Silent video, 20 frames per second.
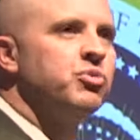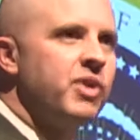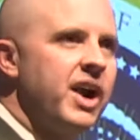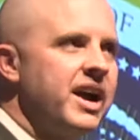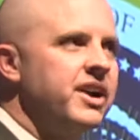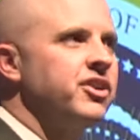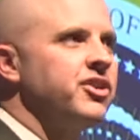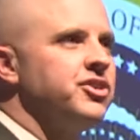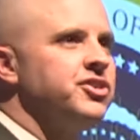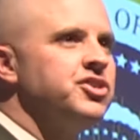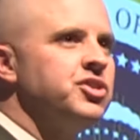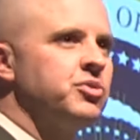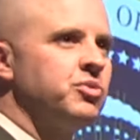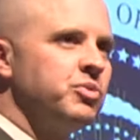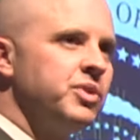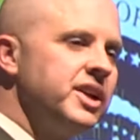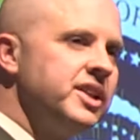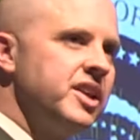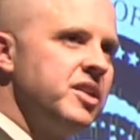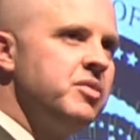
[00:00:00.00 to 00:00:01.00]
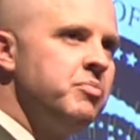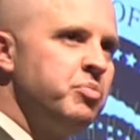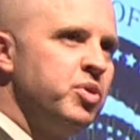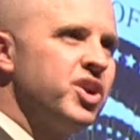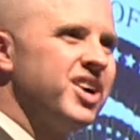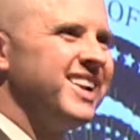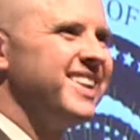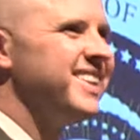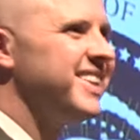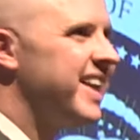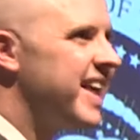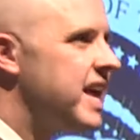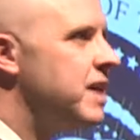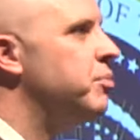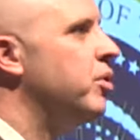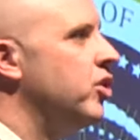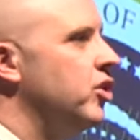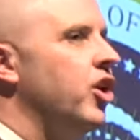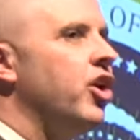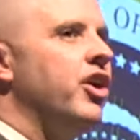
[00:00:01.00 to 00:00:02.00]
record to really put a
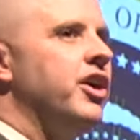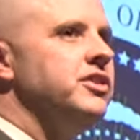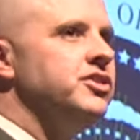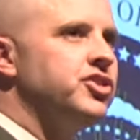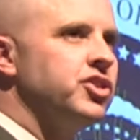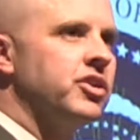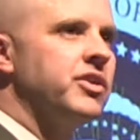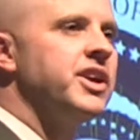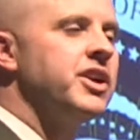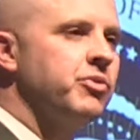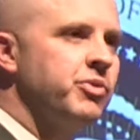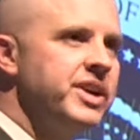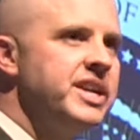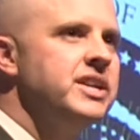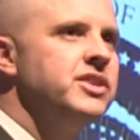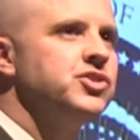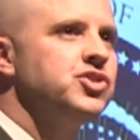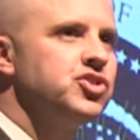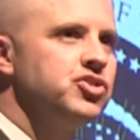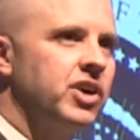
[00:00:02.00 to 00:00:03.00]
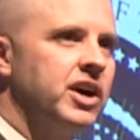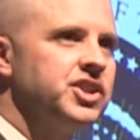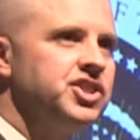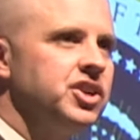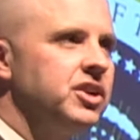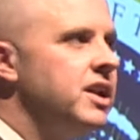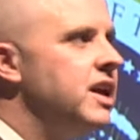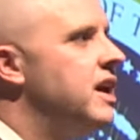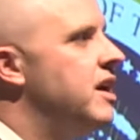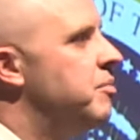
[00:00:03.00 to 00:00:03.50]
label on during Reconstruction